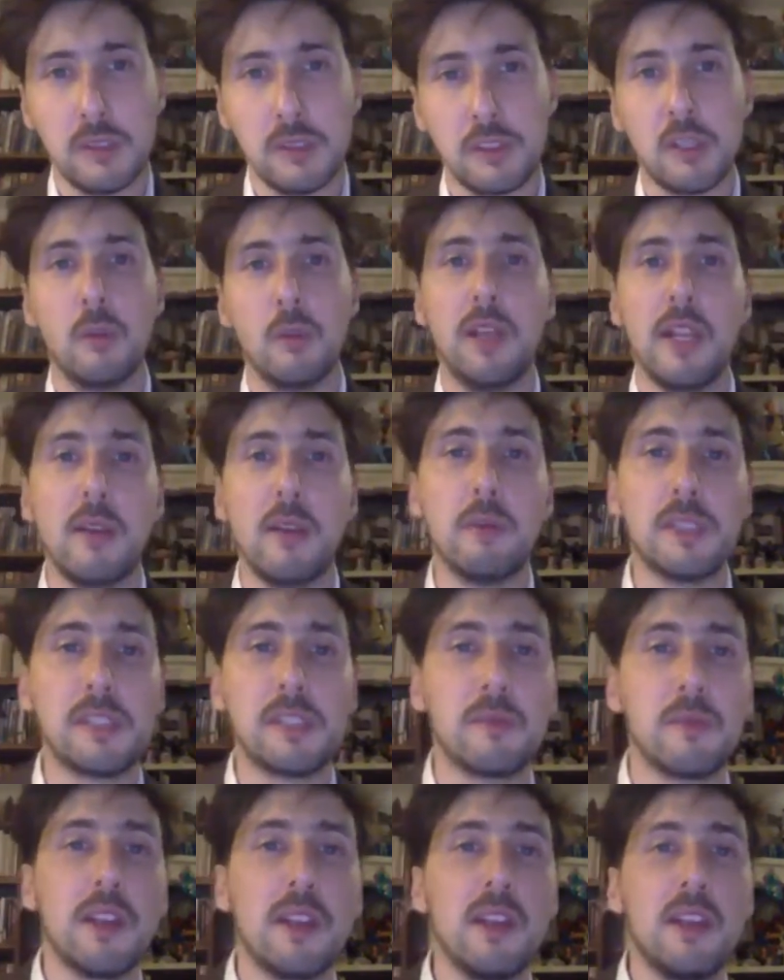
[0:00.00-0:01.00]
So that was
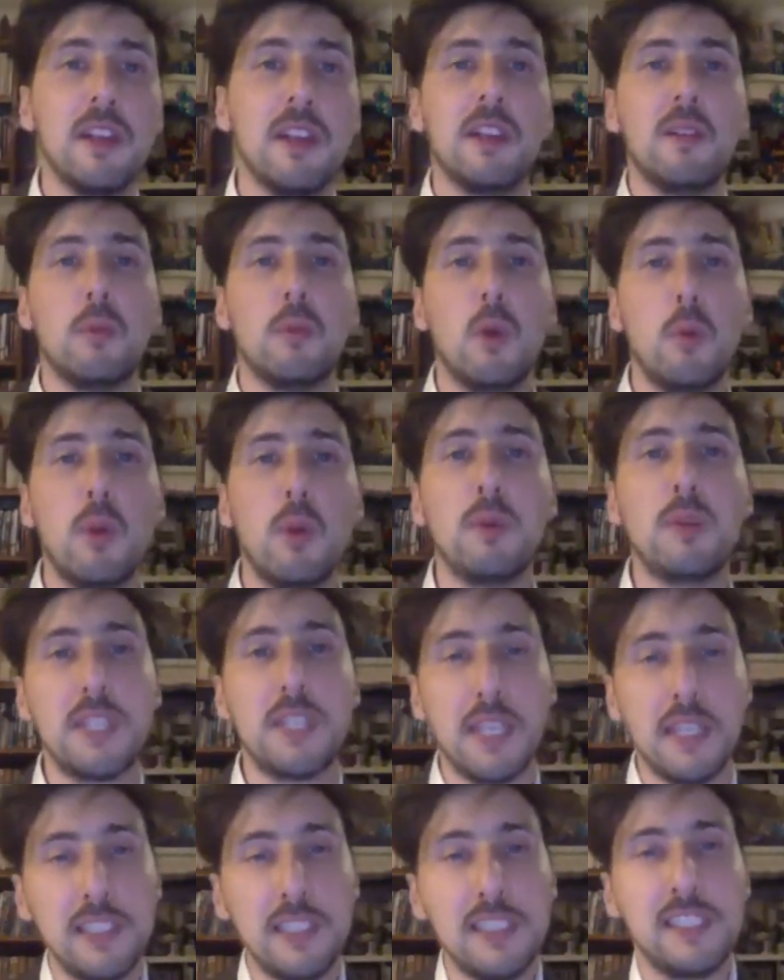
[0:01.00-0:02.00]
we, we would
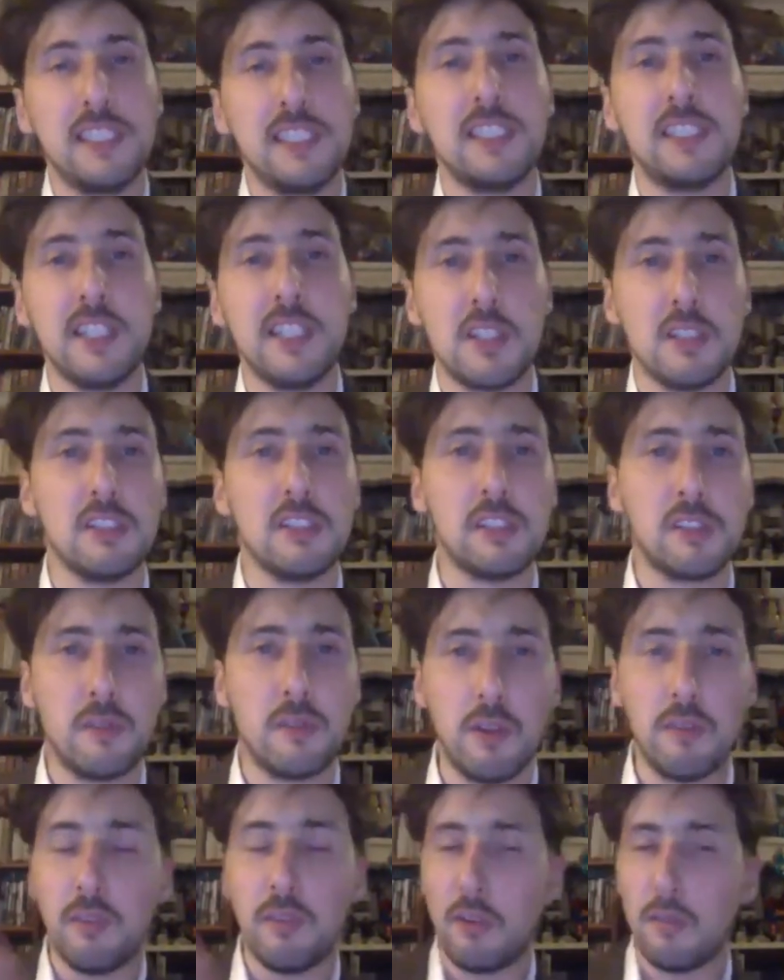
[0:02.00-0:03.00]
take this decision of,
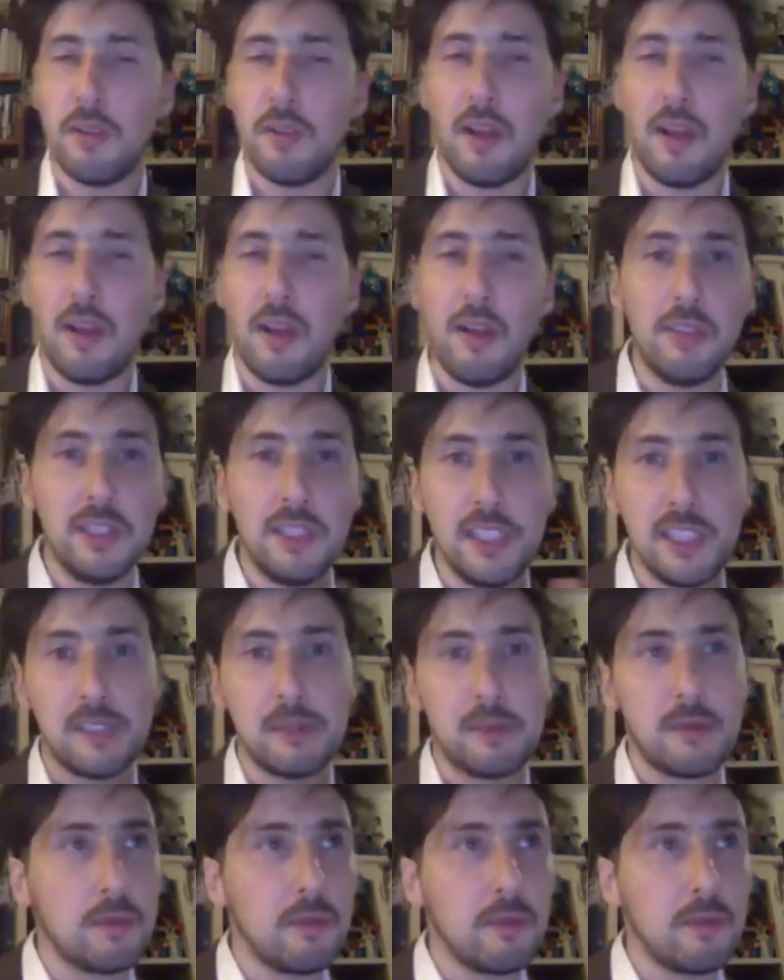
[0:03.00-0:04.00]
of, of having
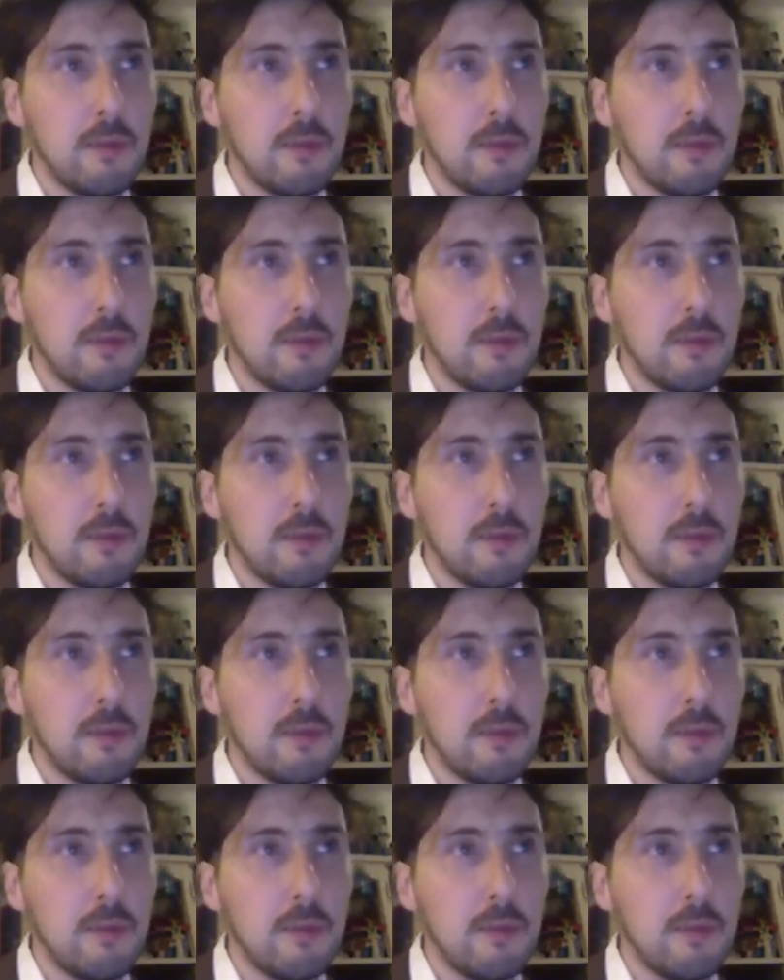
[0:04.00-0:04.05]
this